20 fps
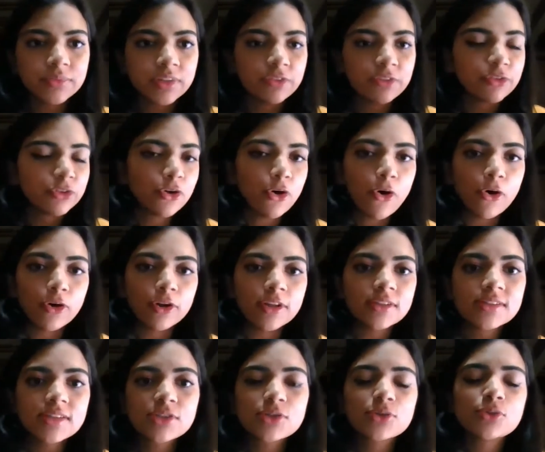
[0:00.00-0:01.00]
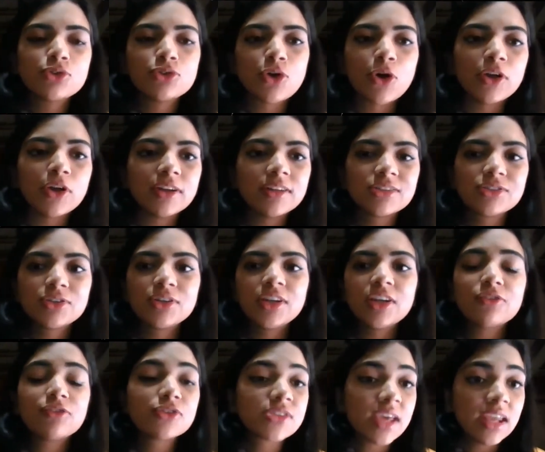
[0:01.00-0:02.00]
for the audiences who joined us today
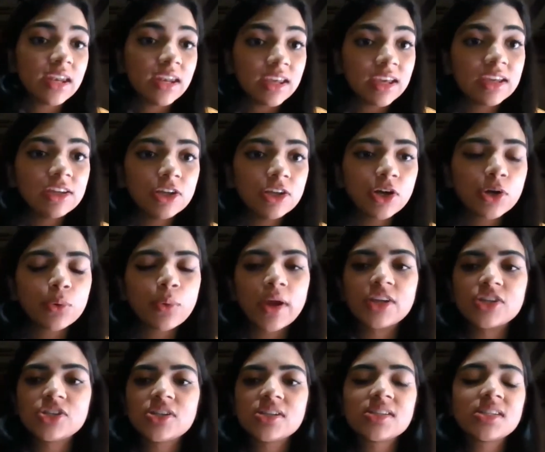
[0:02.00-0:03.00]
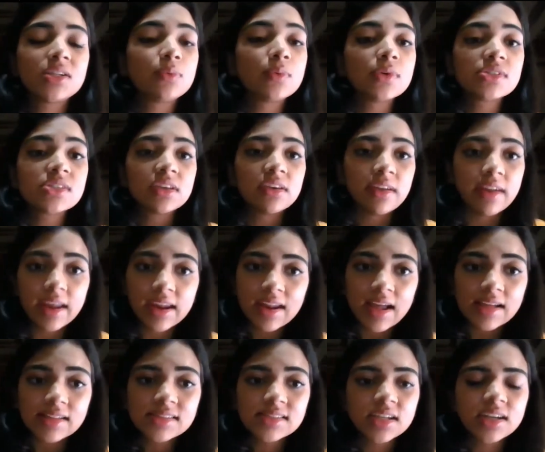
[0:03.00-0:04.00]
for sending in your questions. It was great
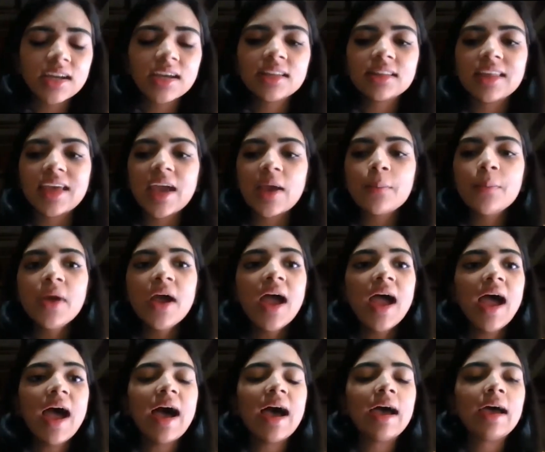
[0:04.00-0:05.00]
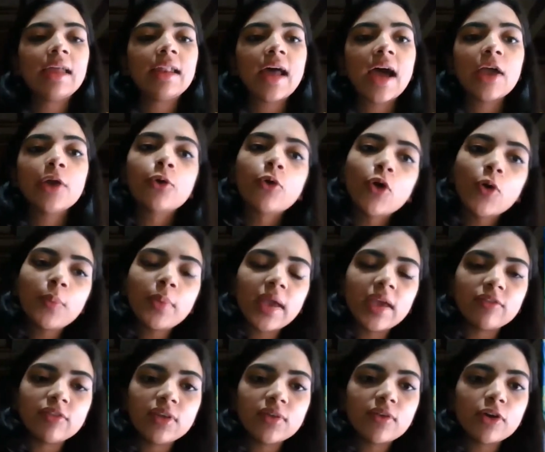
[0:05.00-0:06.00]
answering them. And I hope
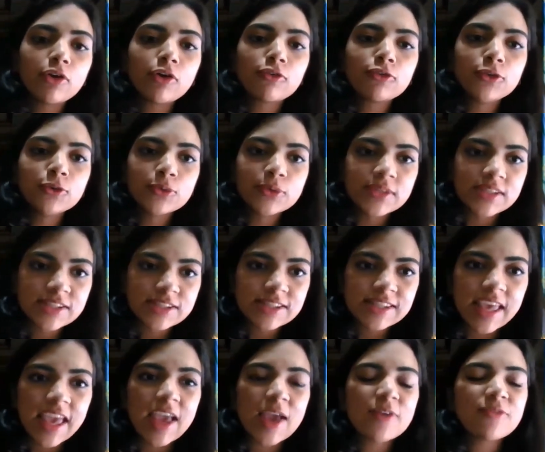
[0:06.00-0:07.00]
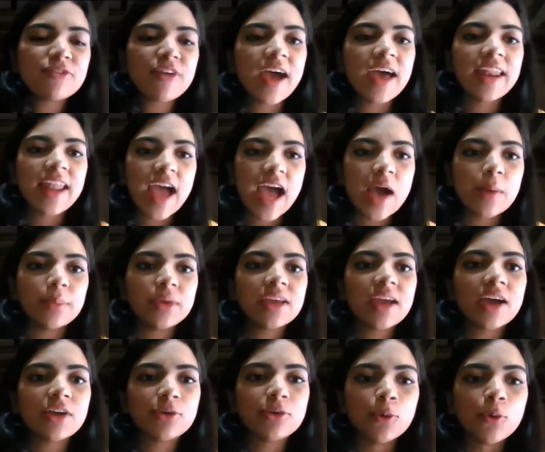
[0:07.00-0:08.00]
every one of you is safe and happy
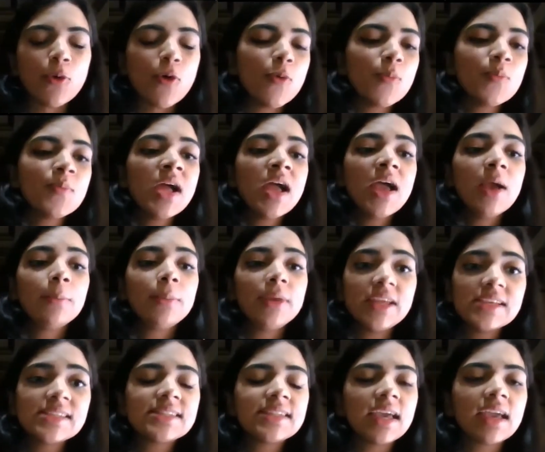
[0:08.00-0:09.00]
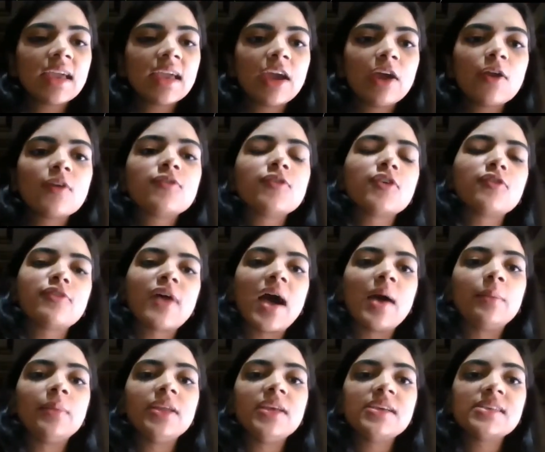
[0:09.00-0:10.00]
at home. Please take care of your
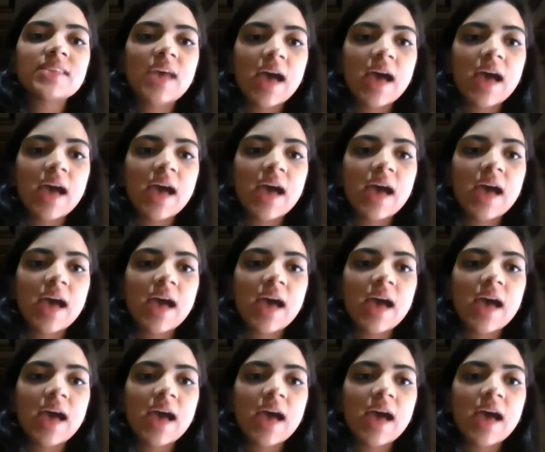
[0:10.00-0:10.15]
families